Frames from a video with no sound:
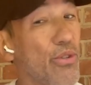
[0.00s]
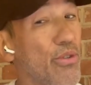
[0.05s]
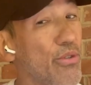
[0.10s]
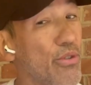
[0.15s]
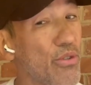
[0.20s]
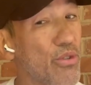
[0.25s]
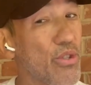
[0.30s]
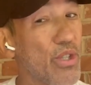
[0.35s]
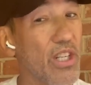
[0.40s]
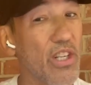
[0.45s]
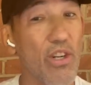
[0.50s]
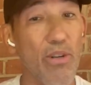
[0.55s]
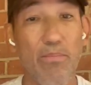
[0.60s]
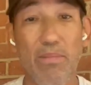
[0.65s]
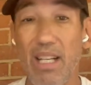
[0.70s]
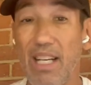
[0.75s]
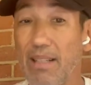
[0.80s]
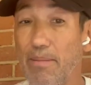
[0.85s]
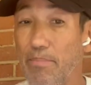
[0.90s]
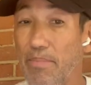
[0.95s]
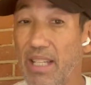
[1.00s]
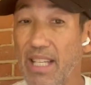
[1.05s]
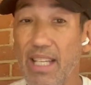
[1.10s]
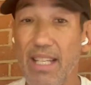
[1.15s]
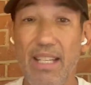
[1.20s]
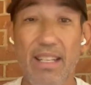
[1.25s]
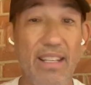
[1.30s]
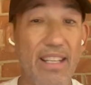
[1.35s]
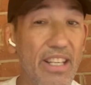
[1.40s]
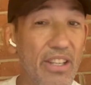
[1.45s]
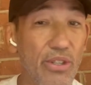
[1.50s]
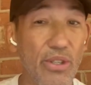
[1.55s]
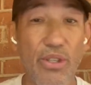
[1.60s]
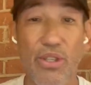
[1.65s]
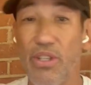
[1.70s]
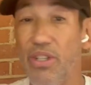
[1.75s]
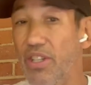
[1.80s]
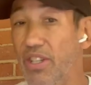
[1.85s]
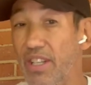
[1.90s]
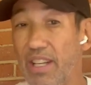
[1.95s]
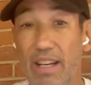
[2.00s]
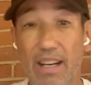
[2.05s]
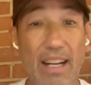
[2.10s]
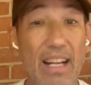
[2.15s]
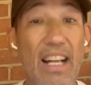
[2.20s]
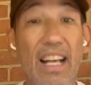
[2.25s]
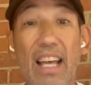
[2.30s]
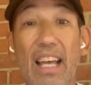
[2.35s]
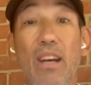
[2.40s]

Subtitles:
you're trying to arm lock me, heel hook, yeah.